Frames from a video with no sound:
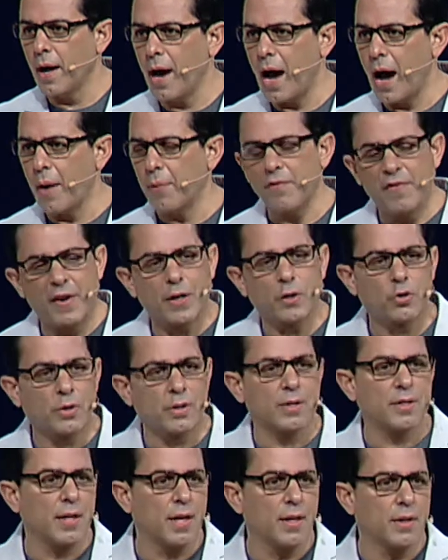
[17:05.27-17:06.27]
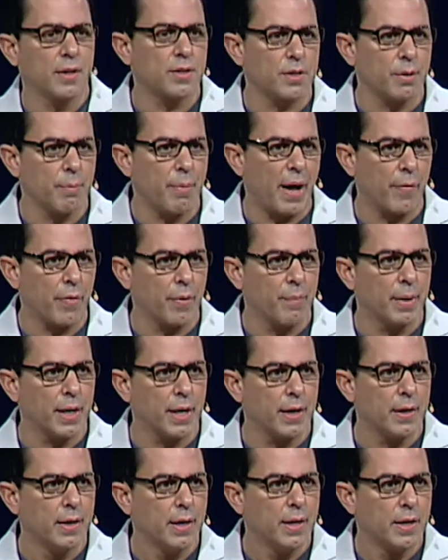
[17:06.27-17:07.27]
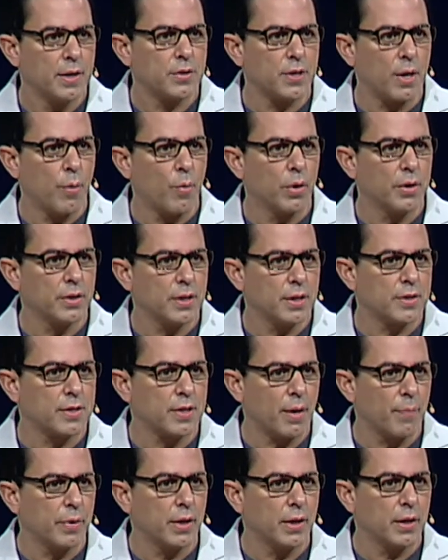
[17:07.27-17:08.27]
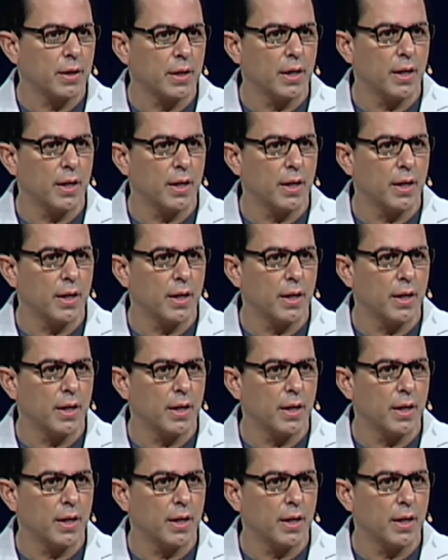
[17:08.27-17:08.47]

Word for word: I would venture to say this about the man someone did something to